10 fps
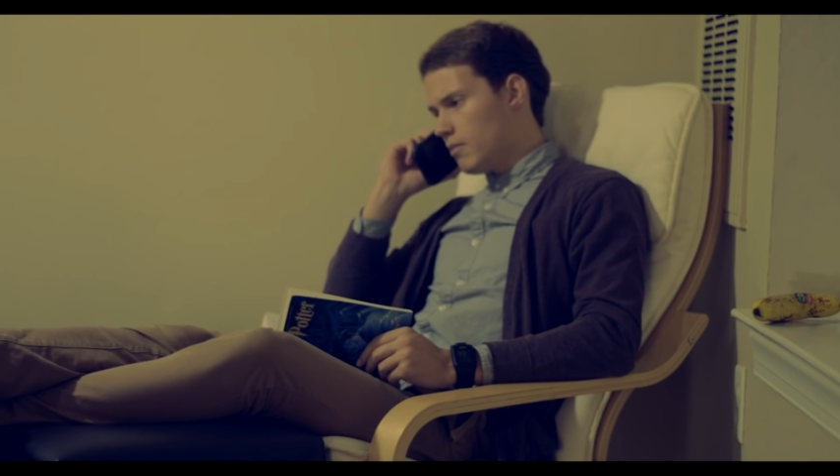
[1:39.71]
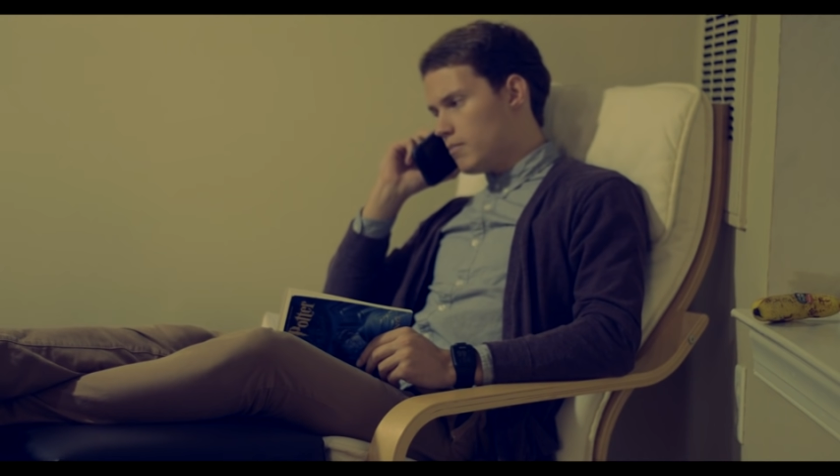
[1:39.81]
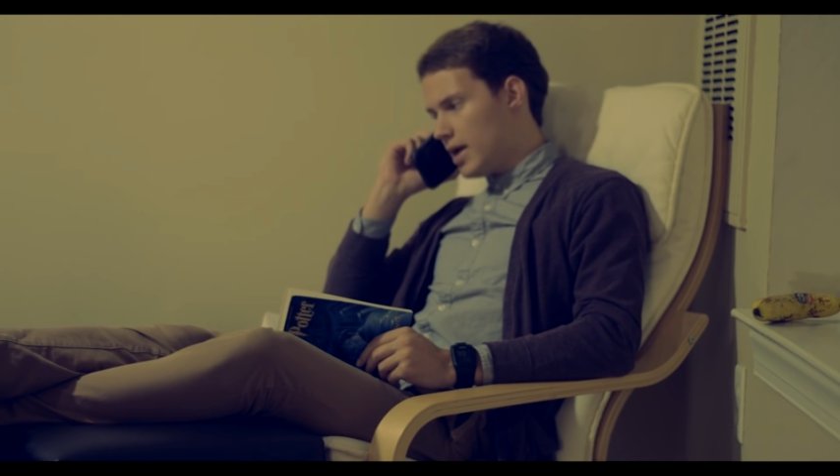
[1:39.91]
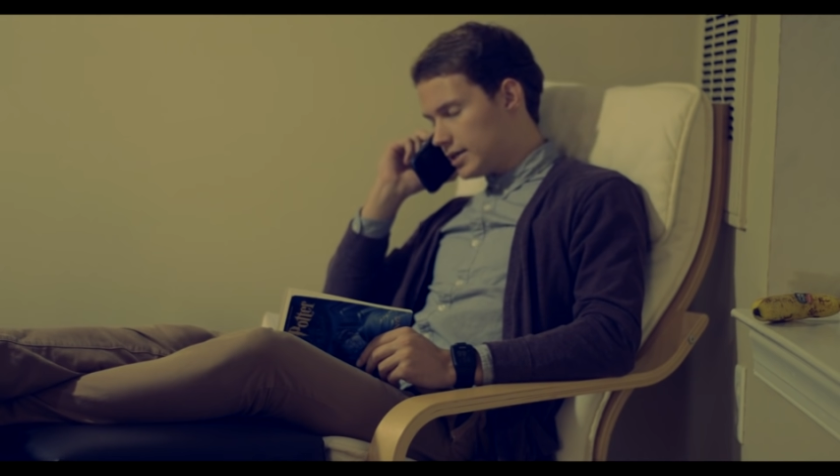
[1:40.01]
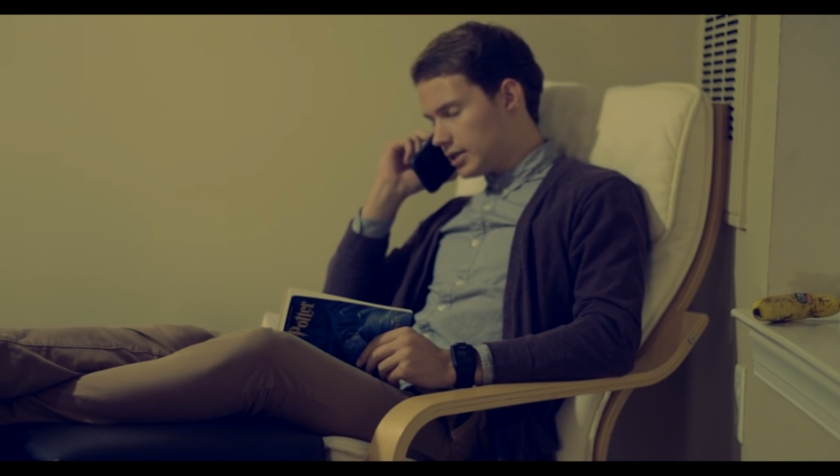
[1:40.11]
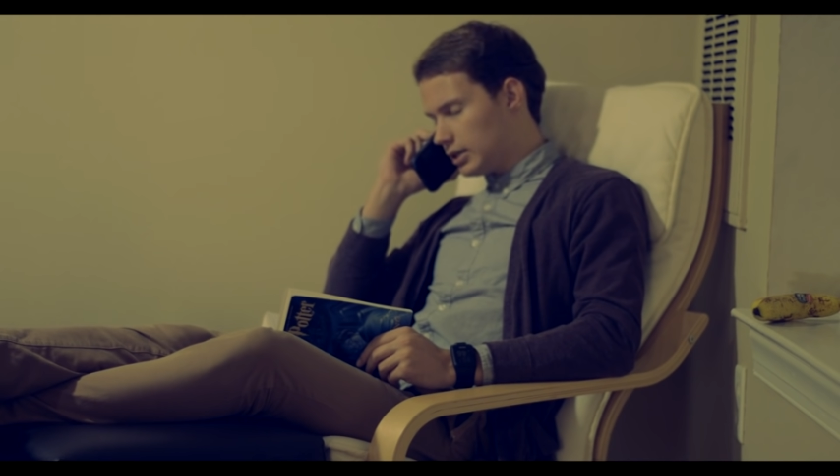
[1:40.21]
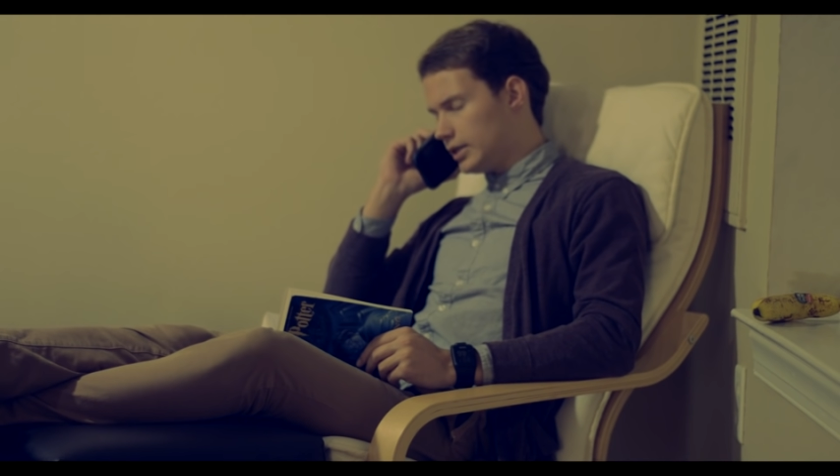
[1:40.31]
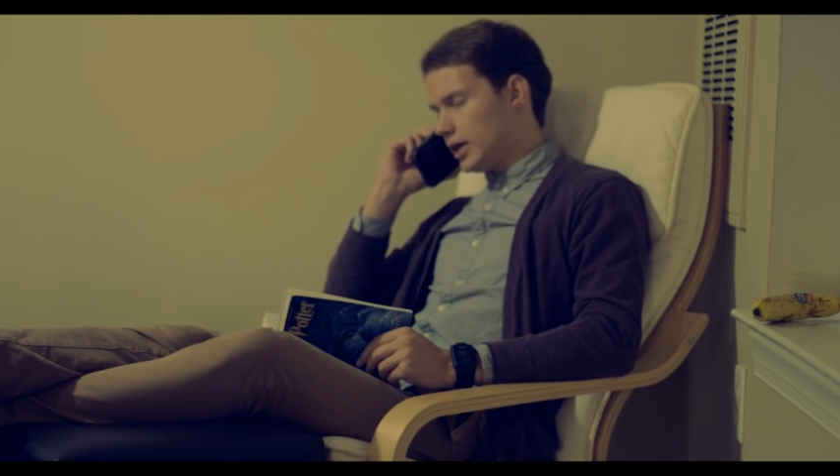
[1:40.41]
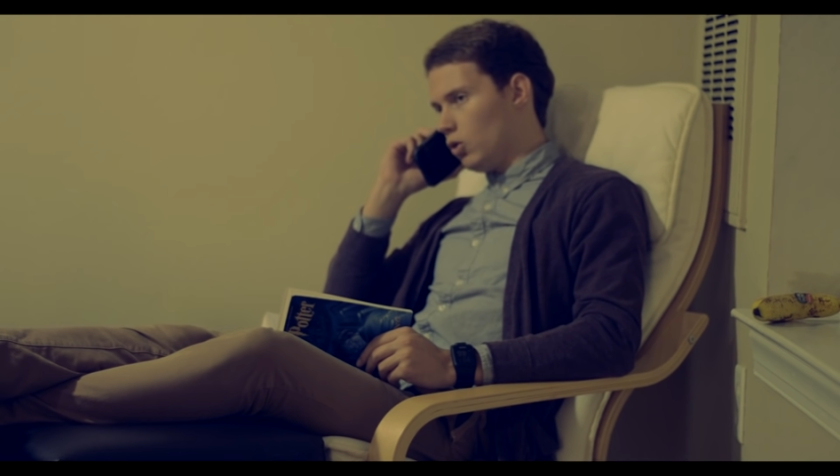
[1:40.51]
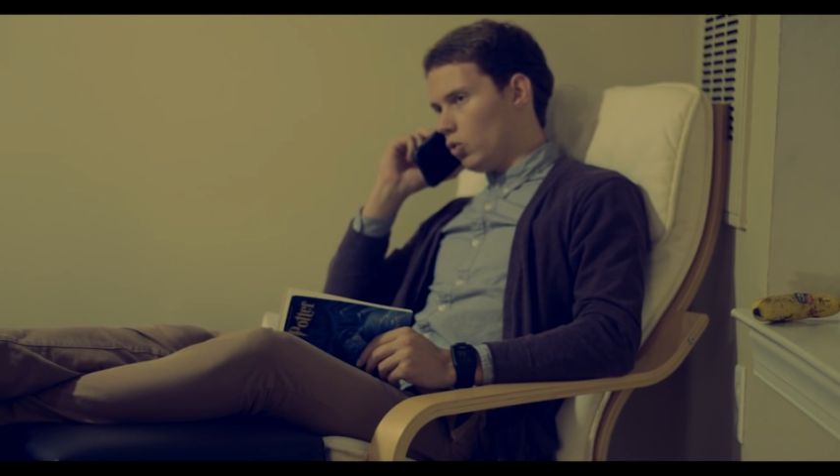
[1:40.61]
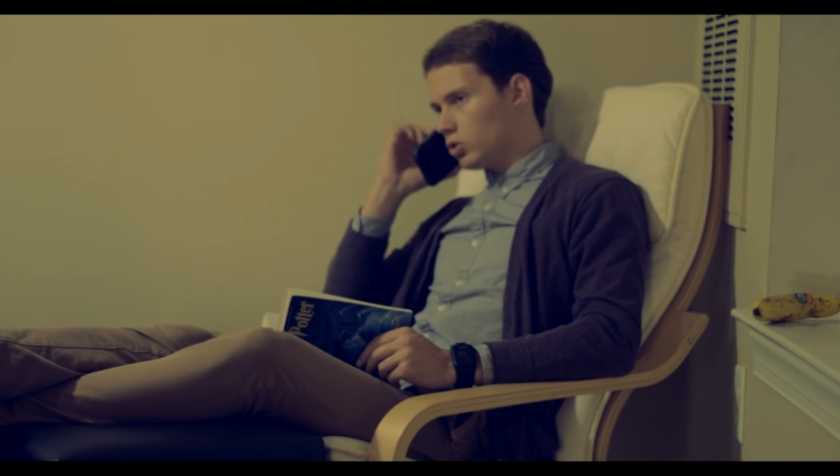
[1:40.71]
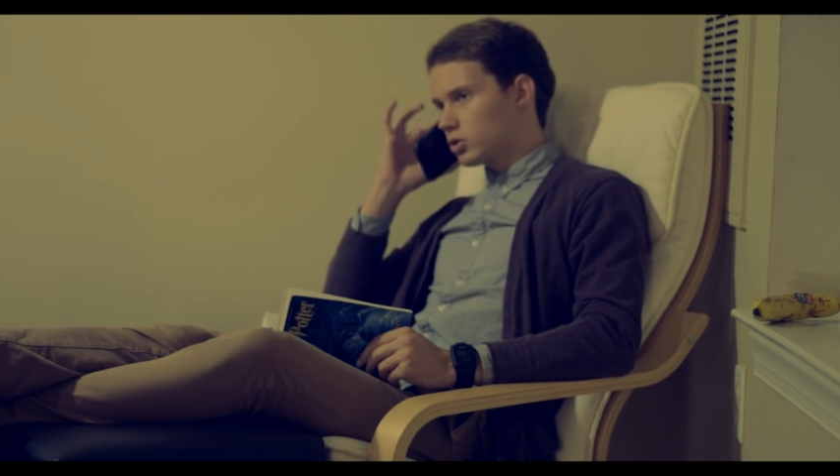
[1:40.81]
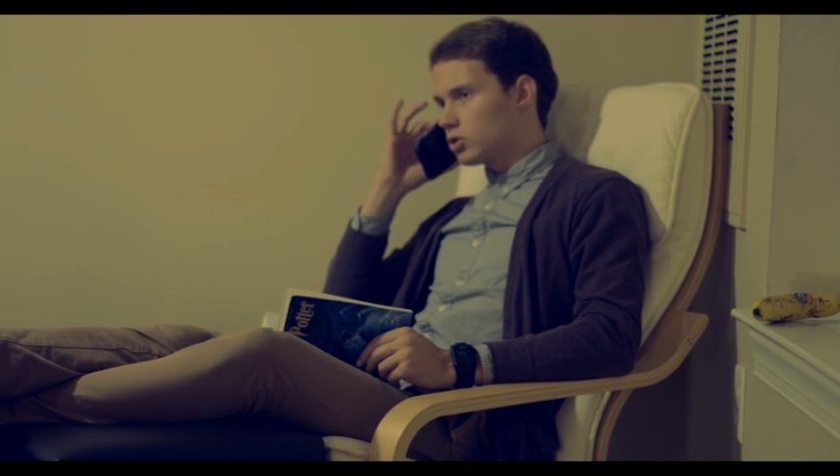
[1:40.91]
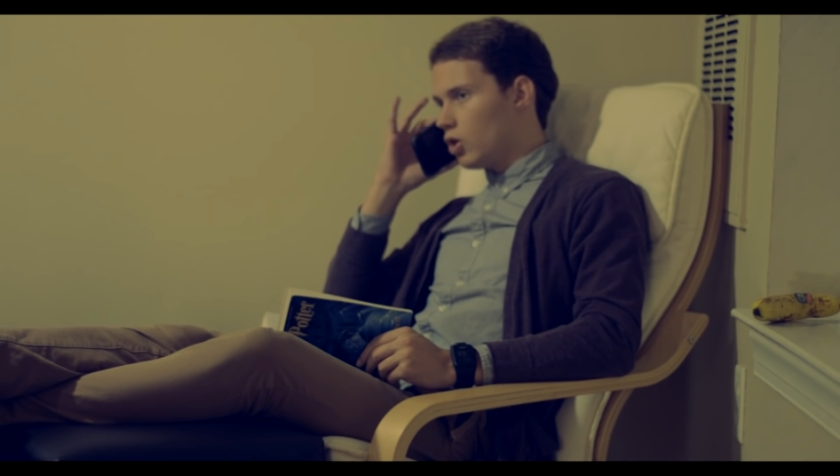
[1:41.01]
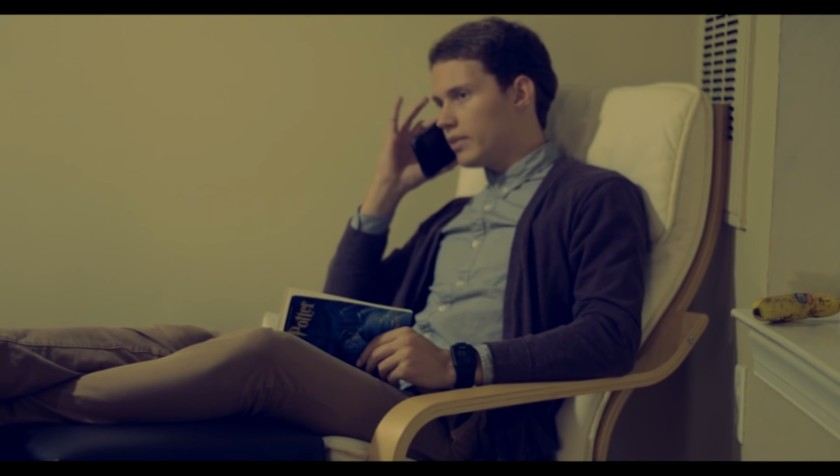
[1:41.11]
Mandolin, that older
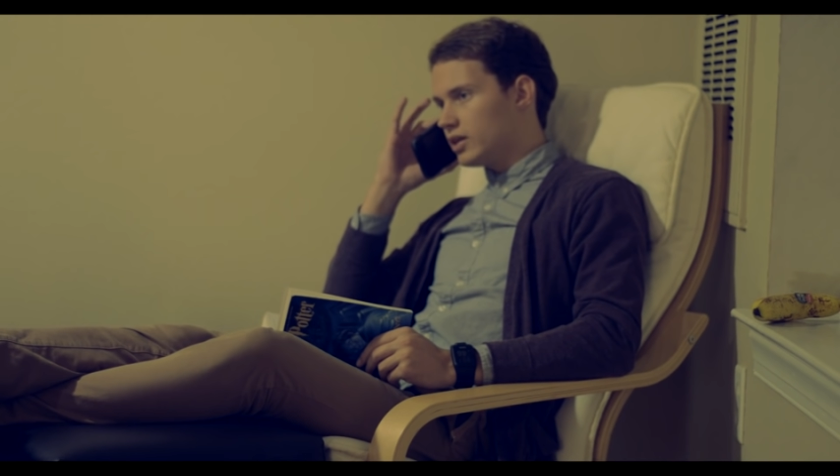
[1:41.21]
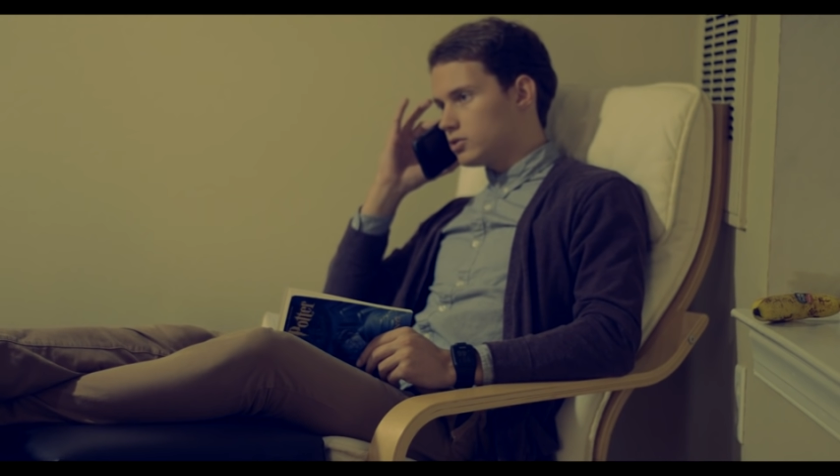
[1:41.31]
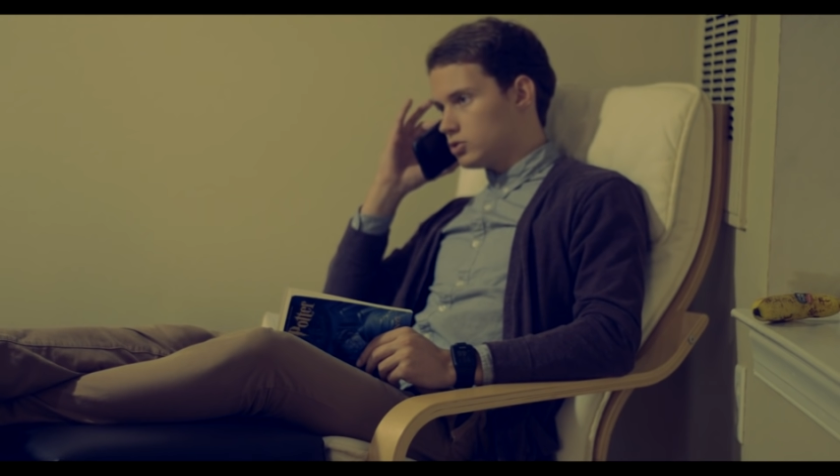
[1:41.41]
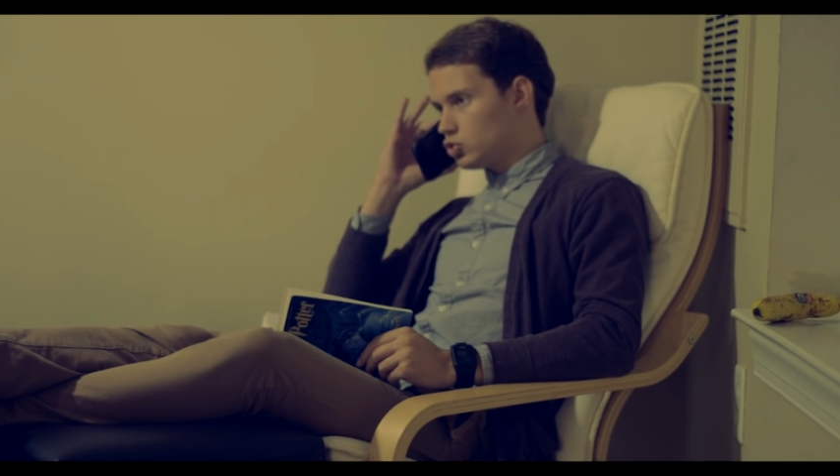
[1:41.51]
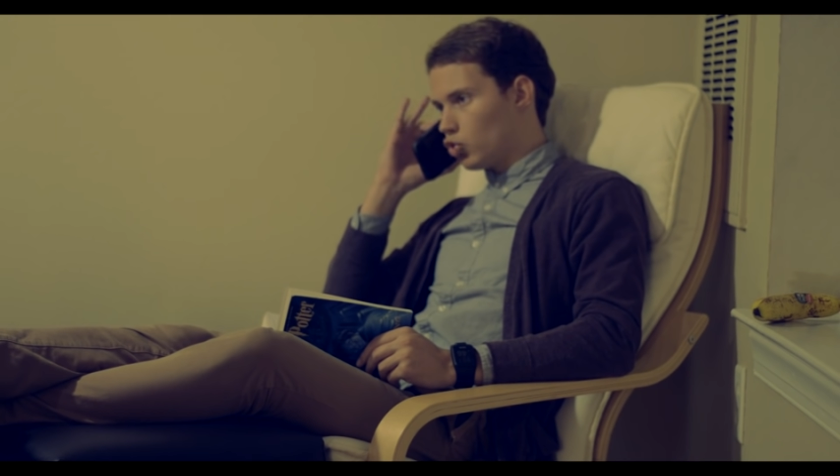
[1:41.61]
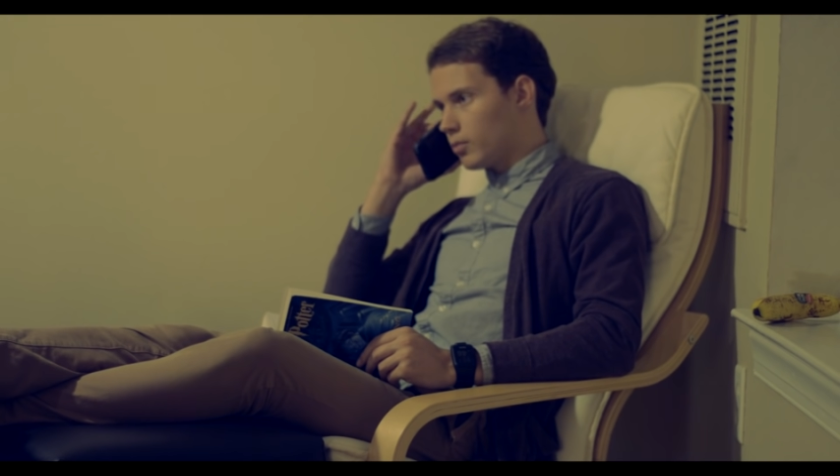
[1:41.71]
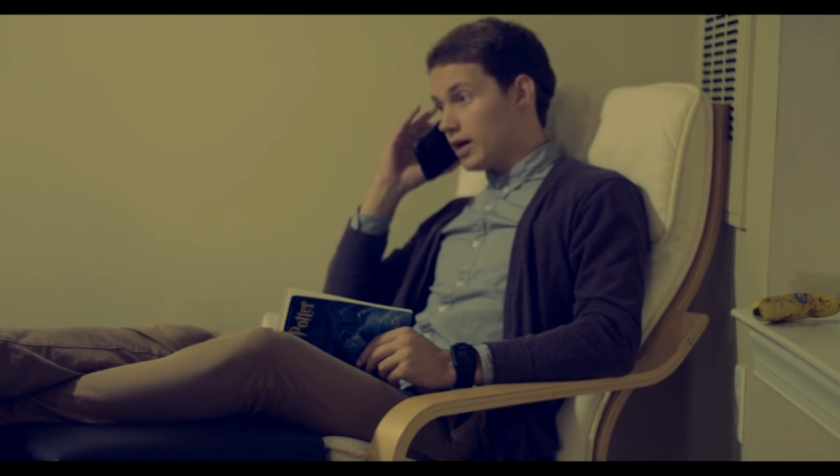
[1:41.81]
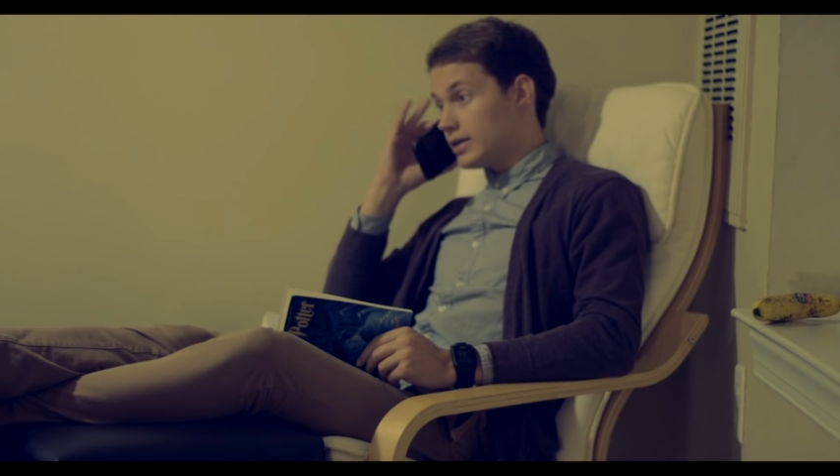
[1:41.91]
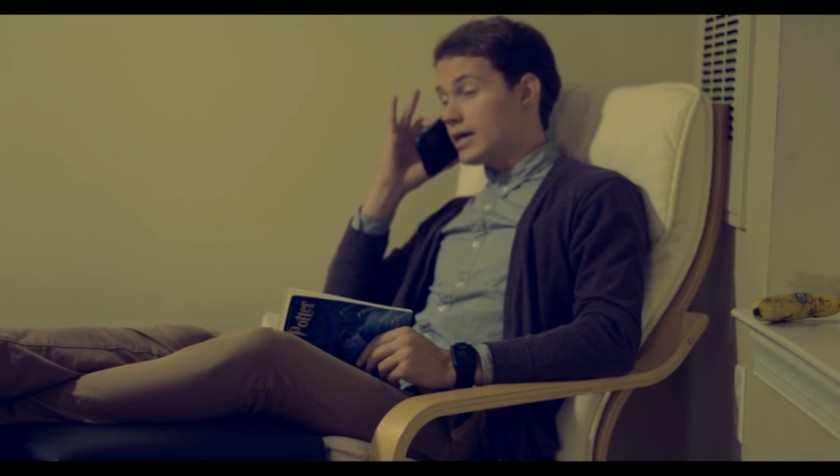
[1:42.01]
combing dorm dot.